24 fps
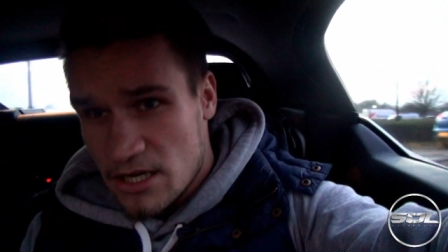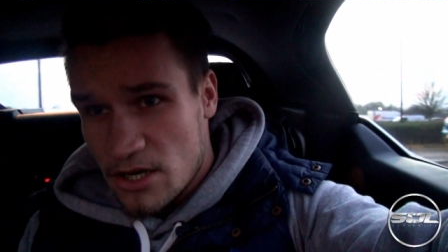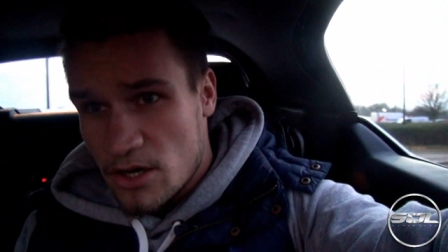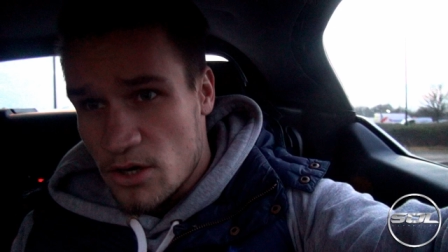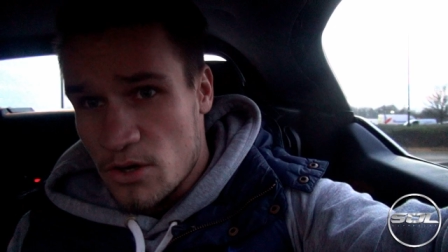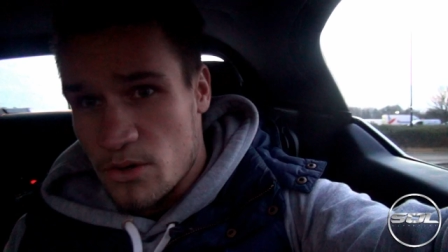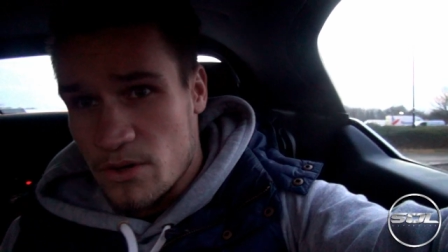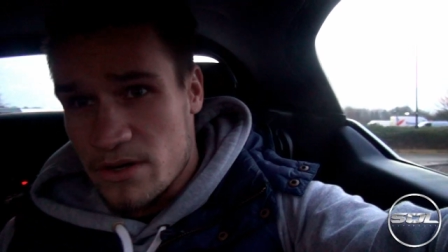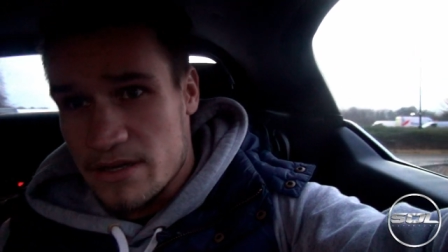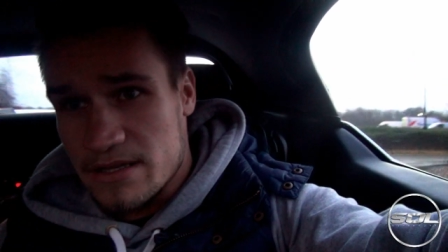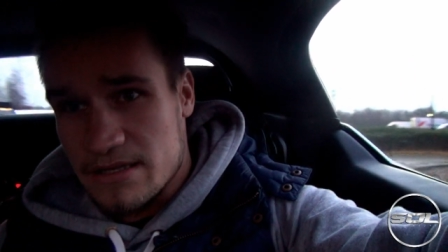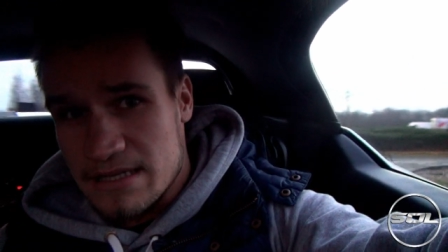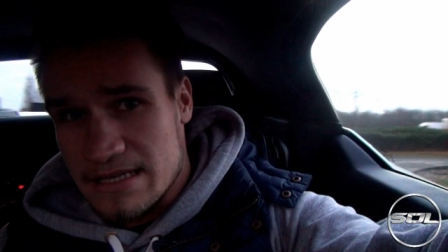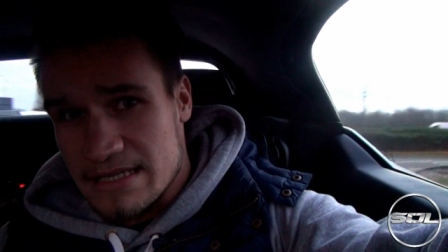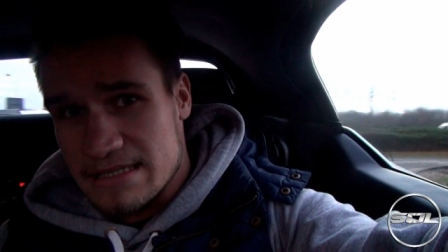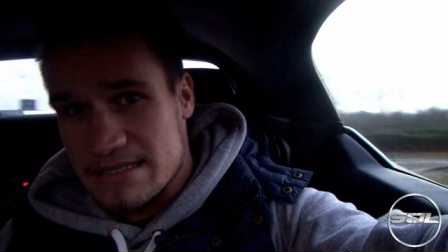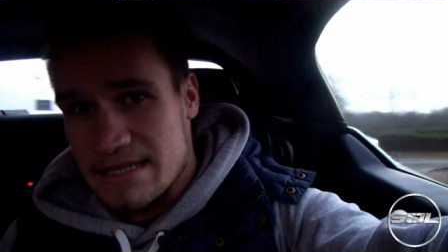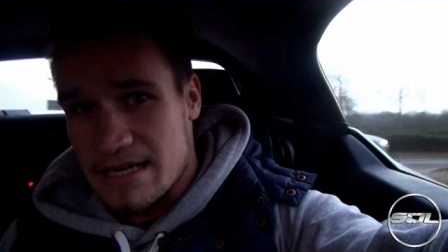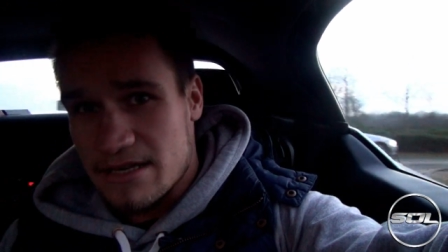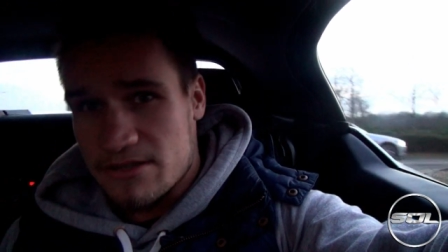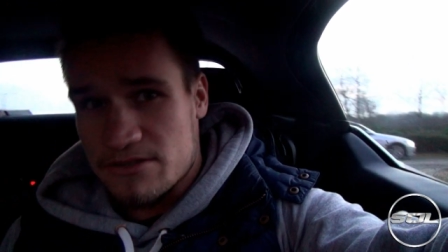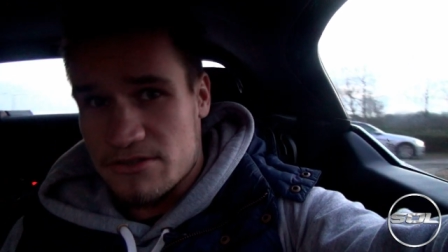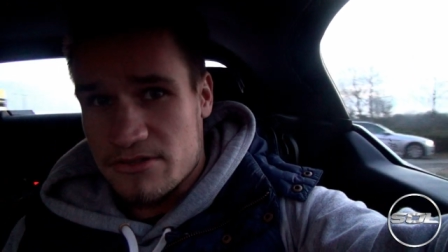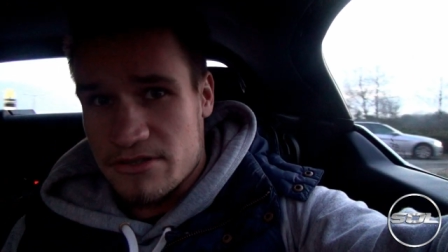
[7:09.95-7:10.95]
All of the
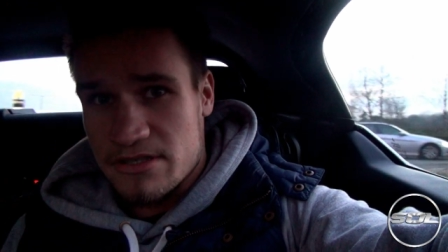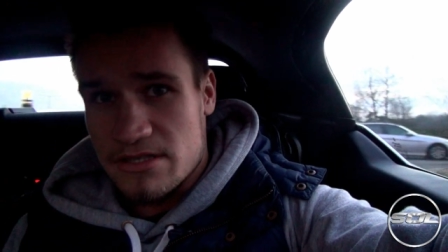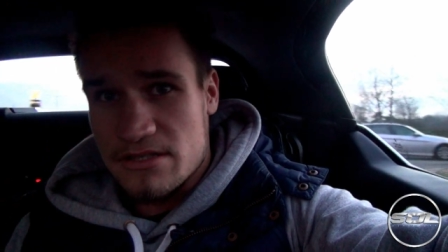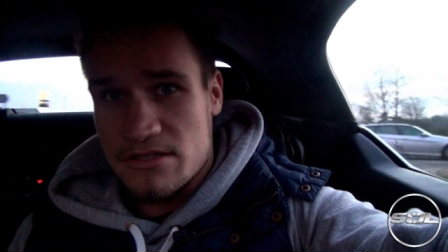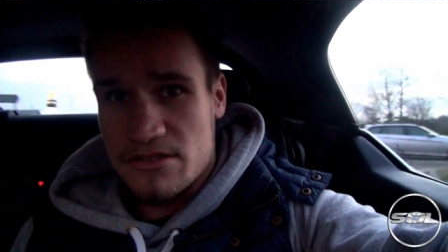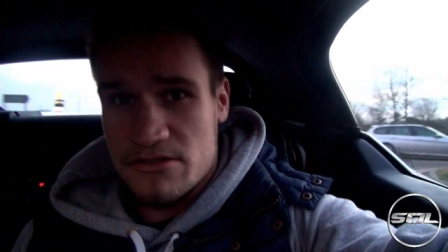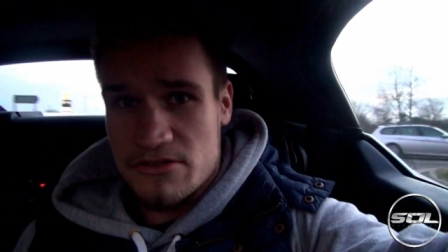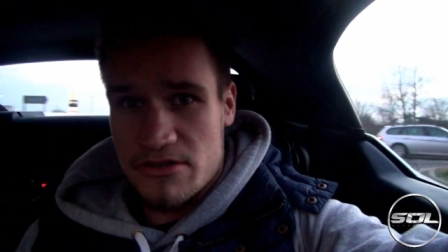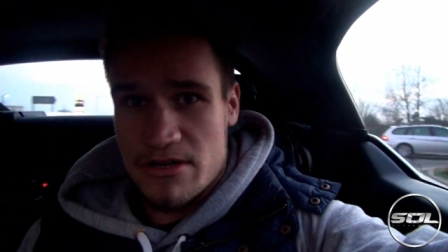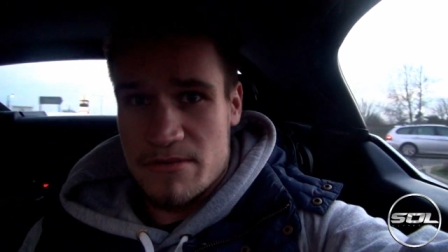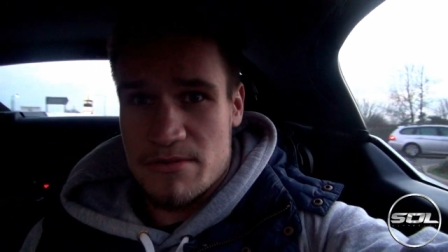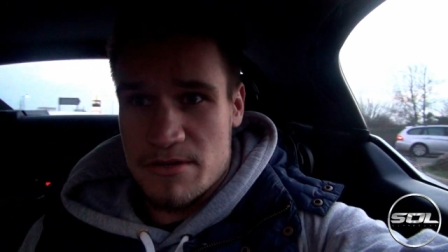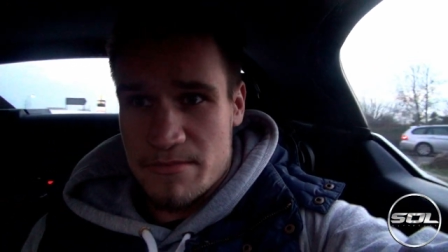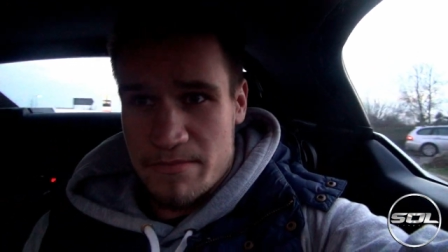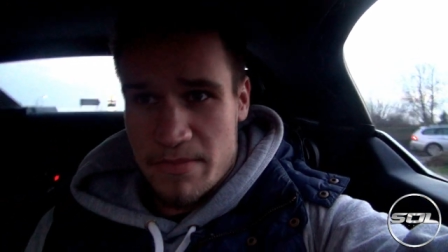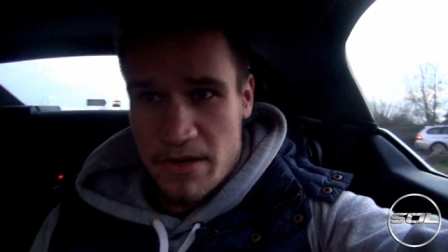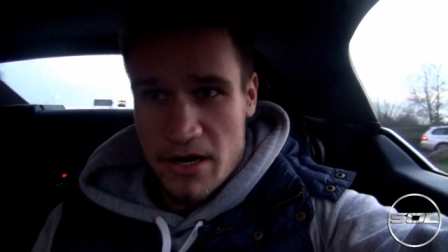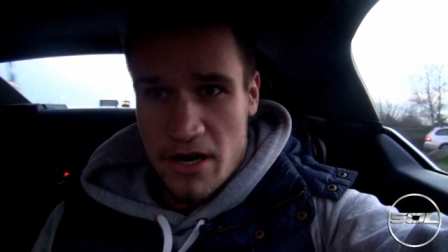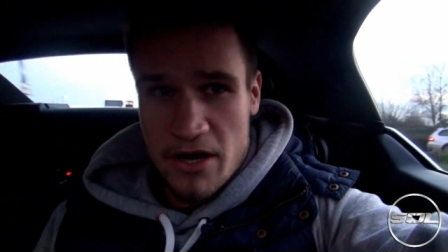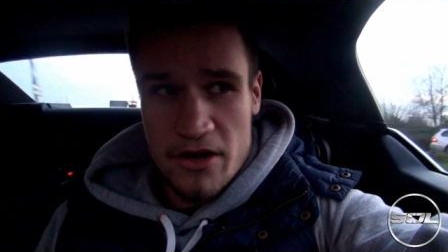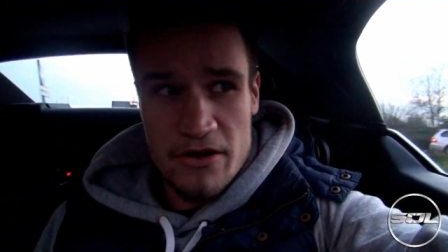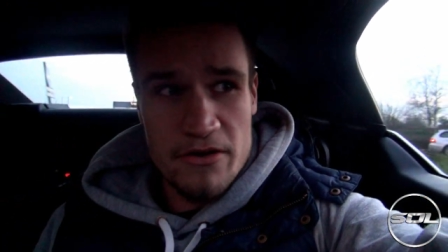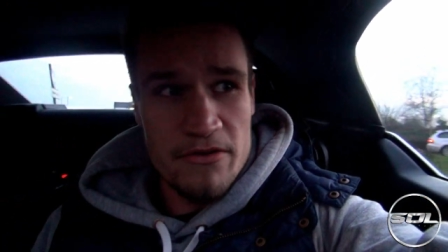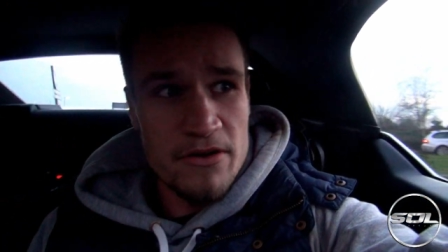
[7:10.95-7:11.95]
details are in the description
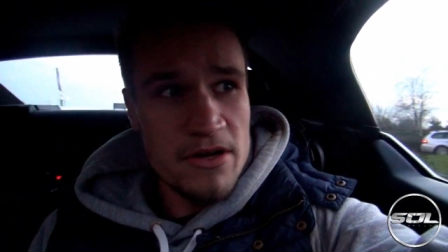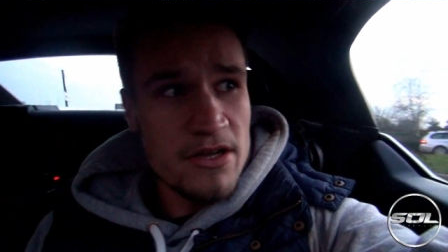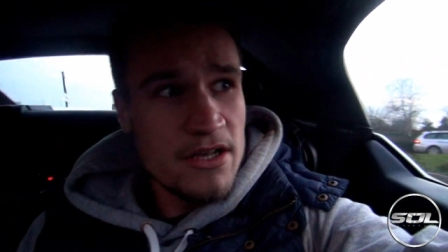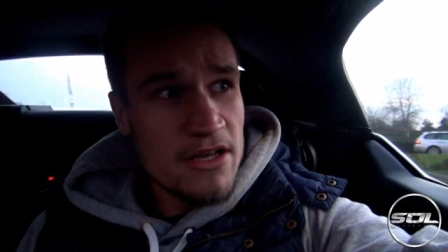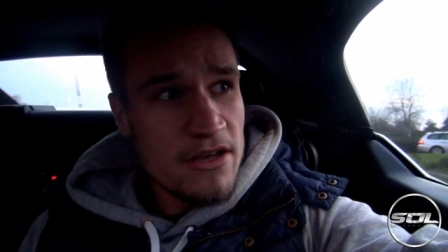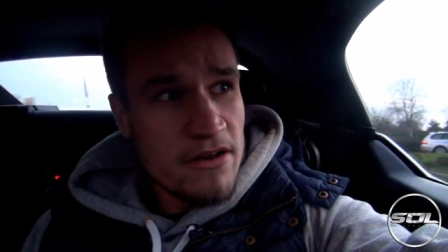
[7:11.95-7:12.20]
below